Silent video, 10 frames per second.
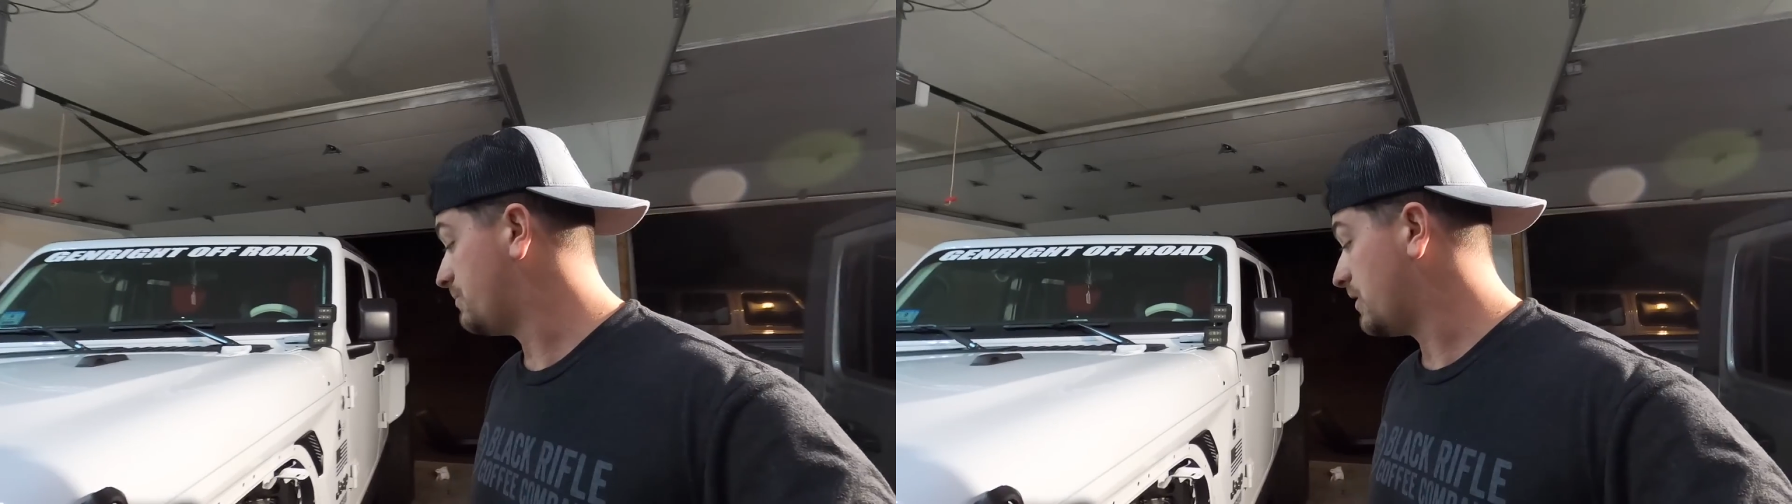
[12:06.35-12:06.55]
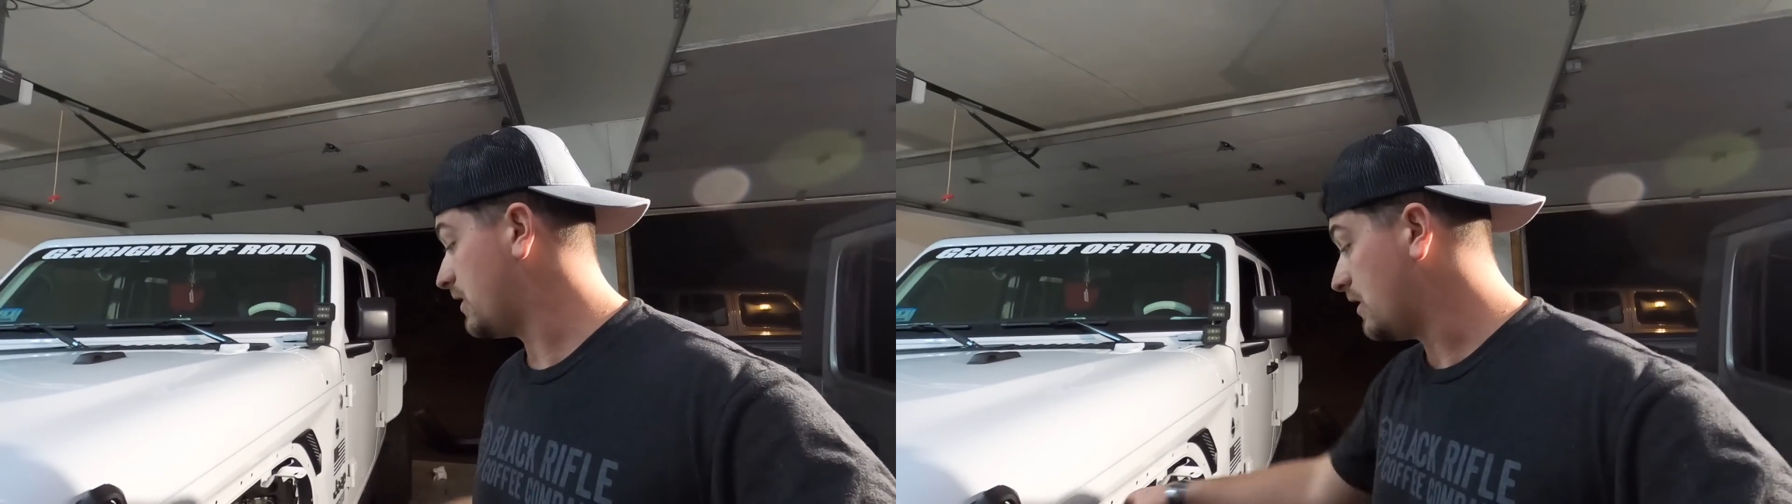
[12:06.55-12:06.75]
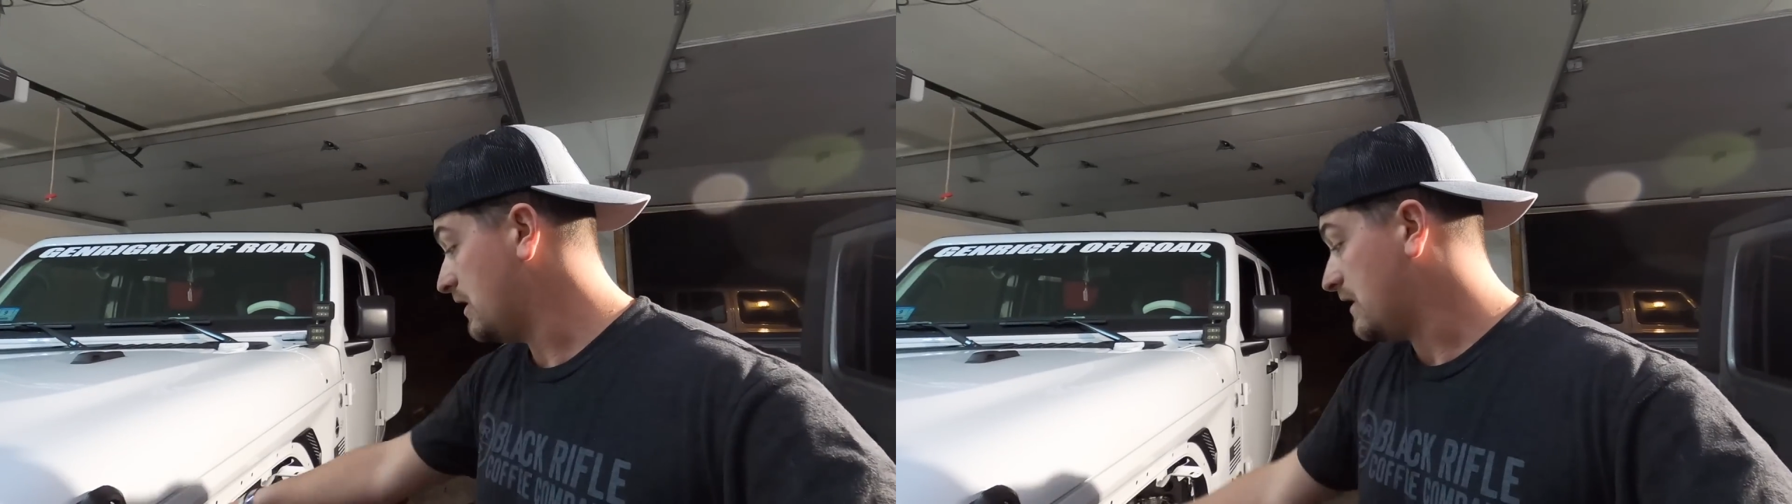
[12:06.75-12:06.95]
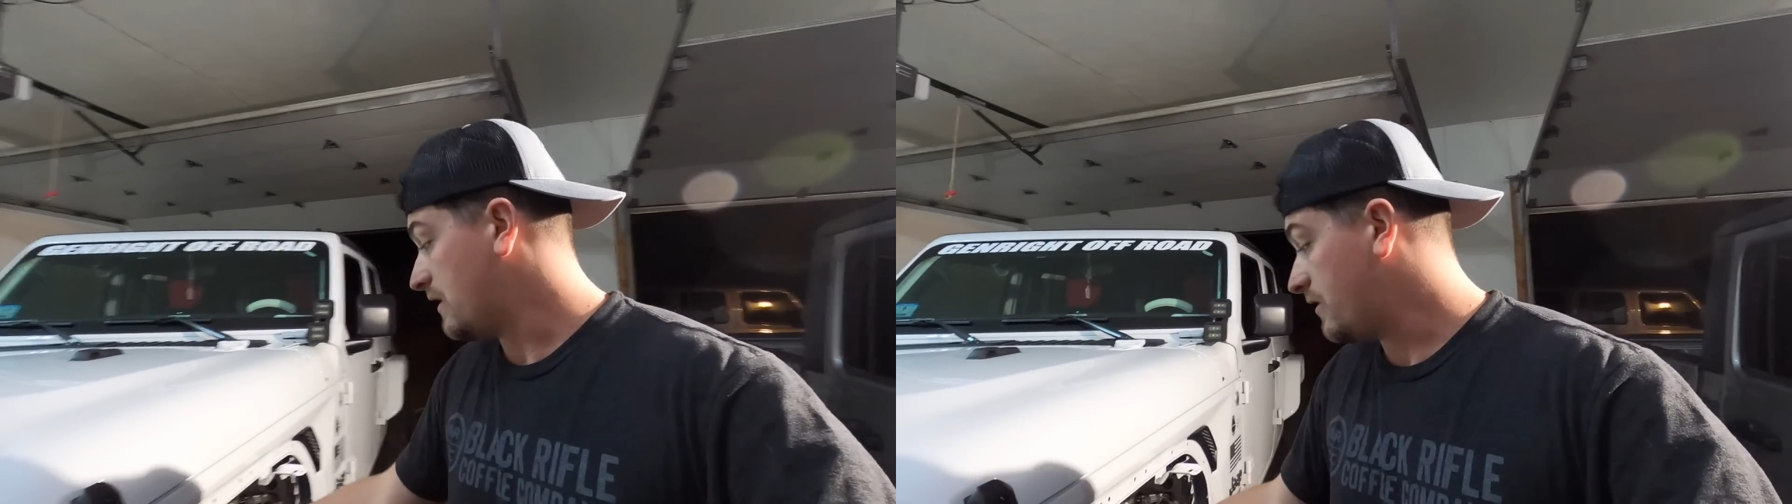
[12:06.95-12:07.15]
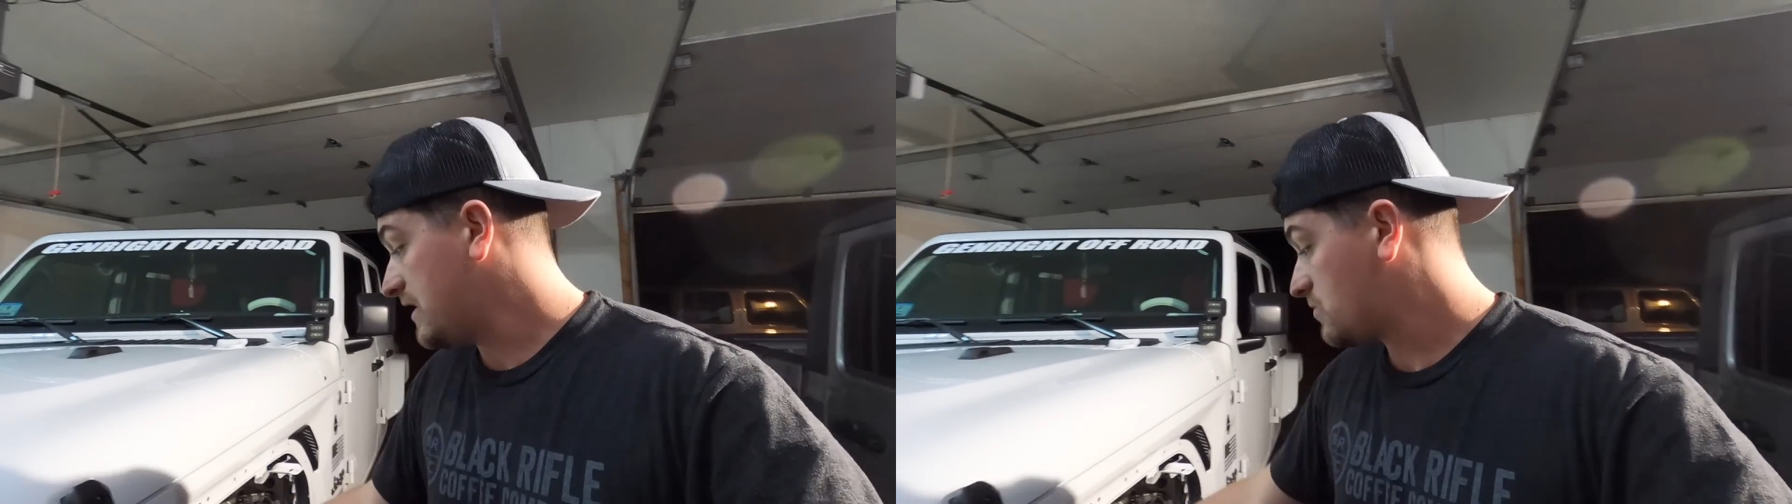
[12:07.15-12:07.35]
But
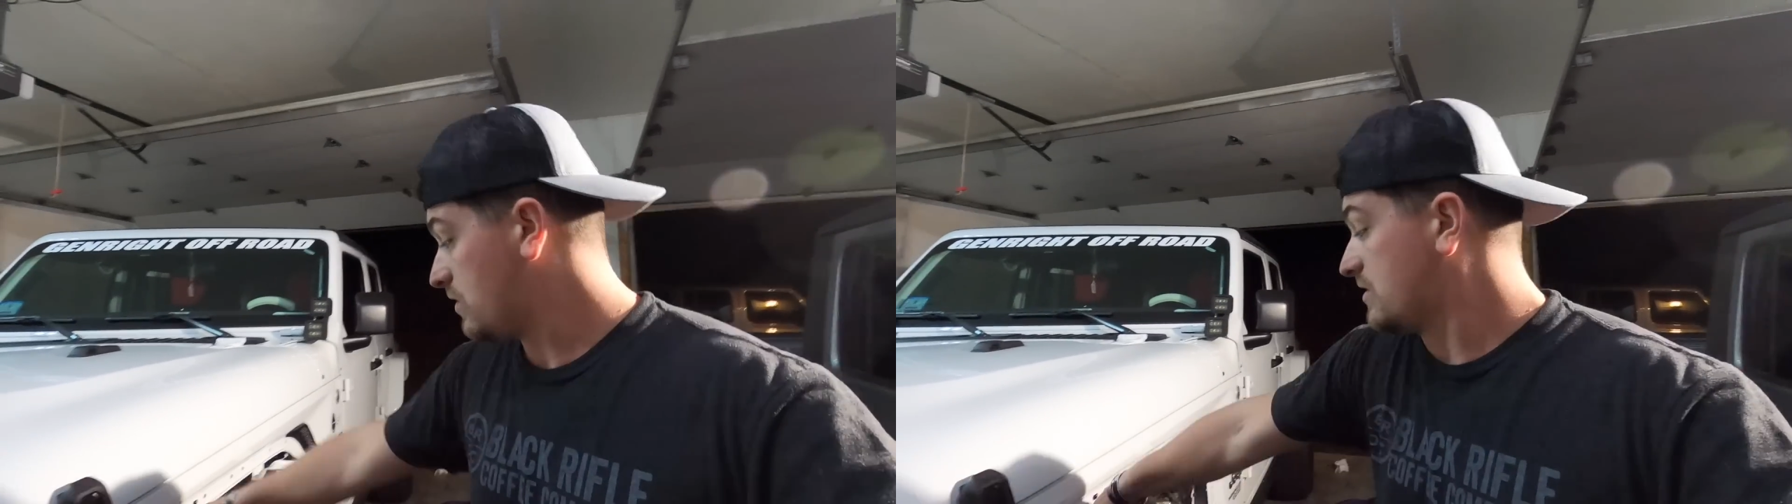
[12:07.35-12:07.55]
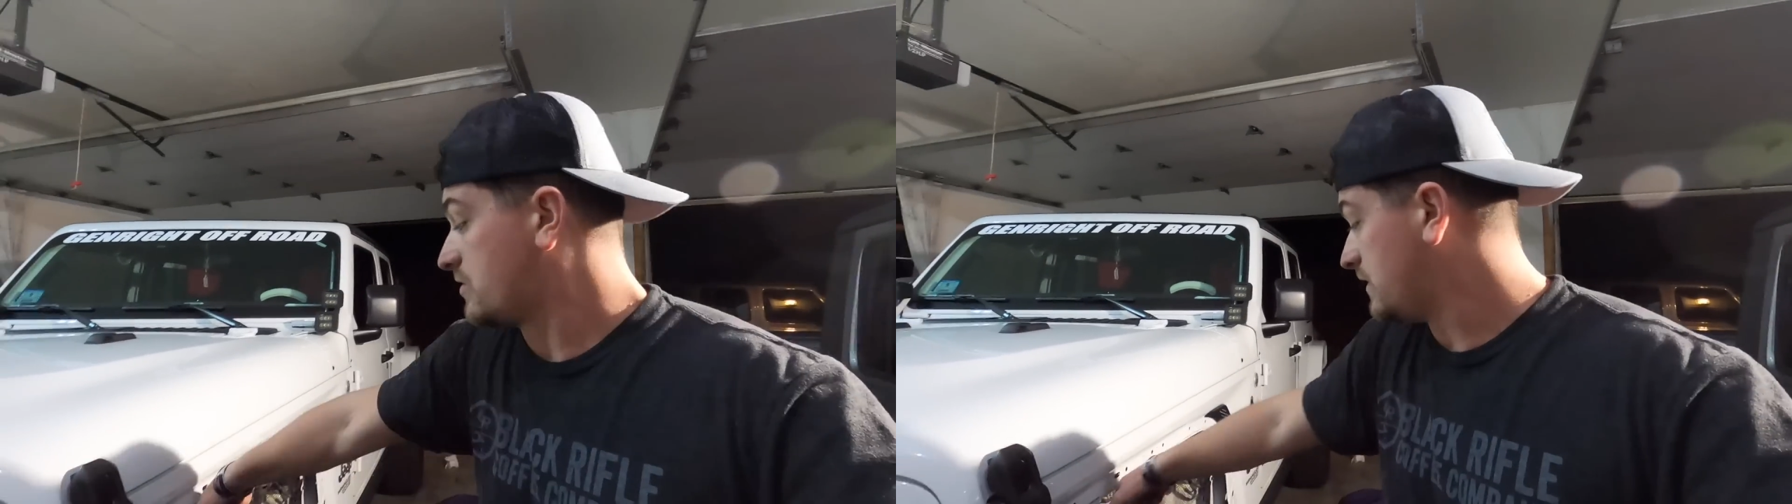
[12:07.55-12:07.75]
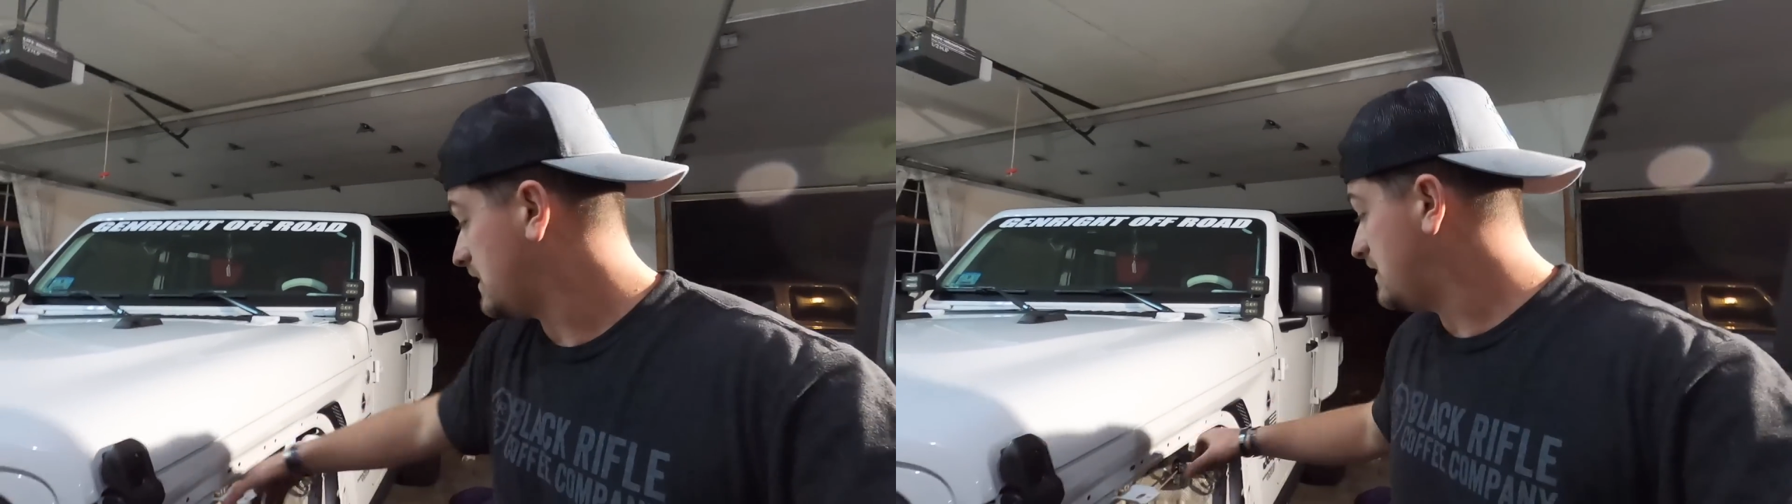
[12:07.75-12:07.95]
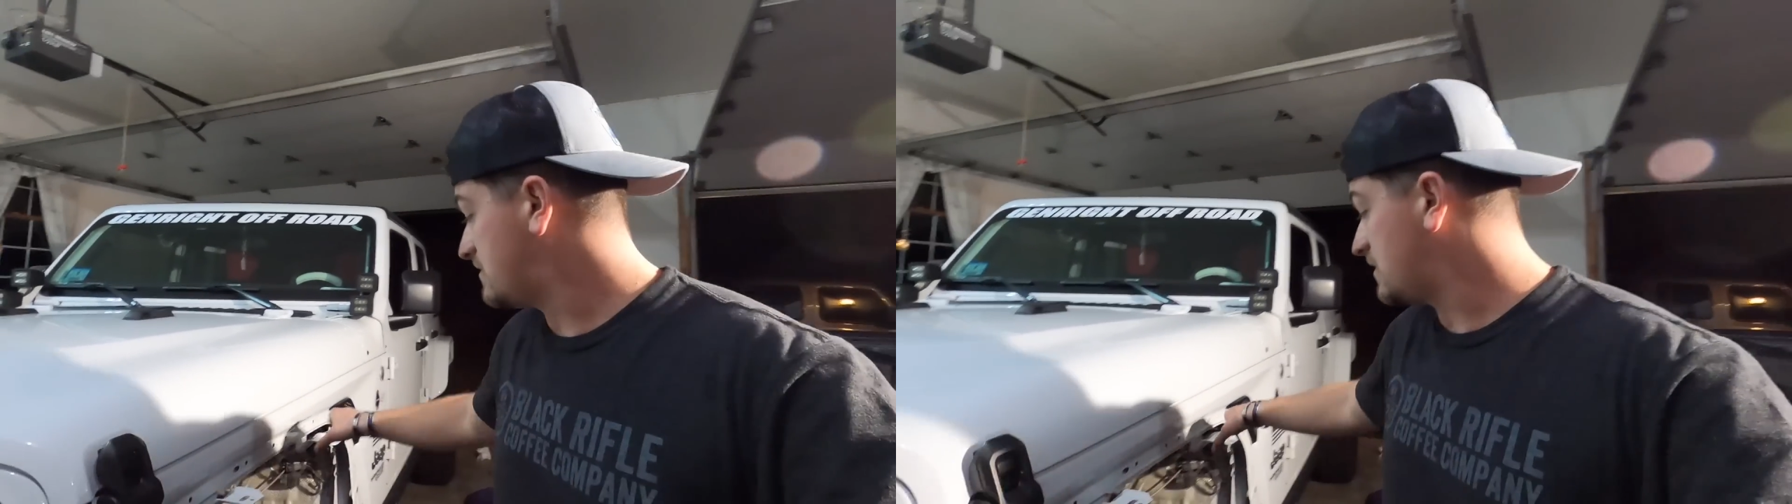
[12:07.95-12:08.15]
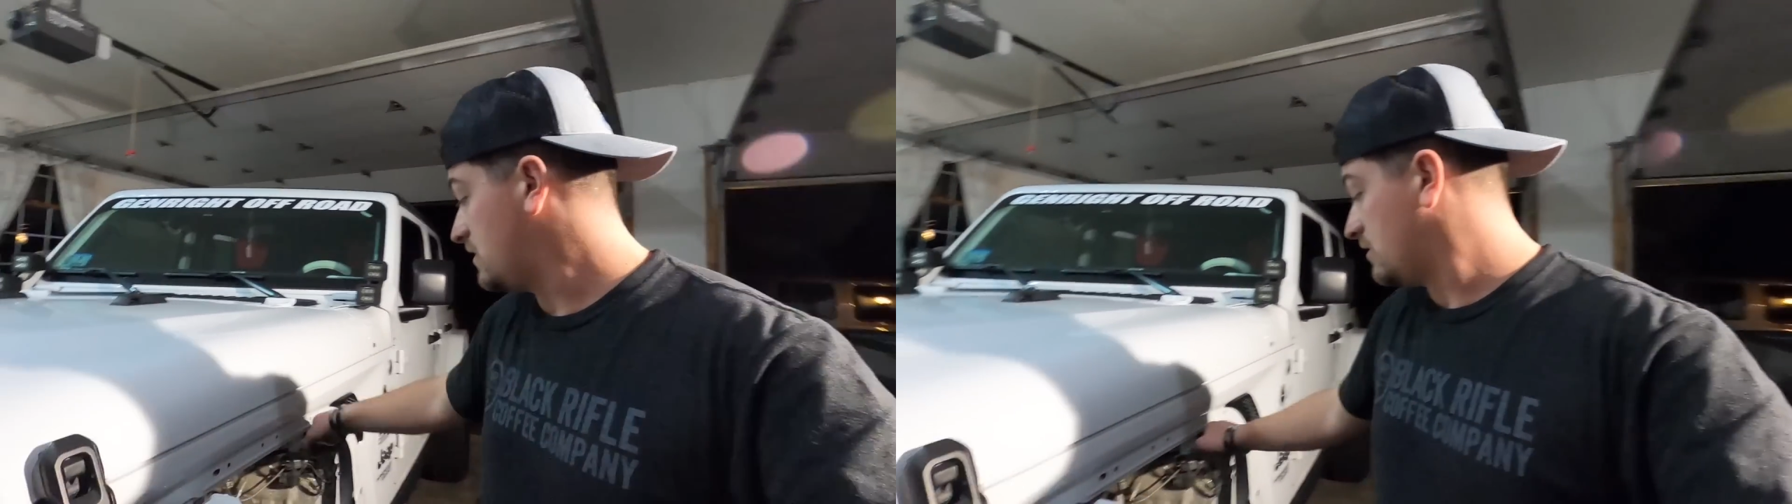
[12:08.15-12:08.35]
these ones are really easy.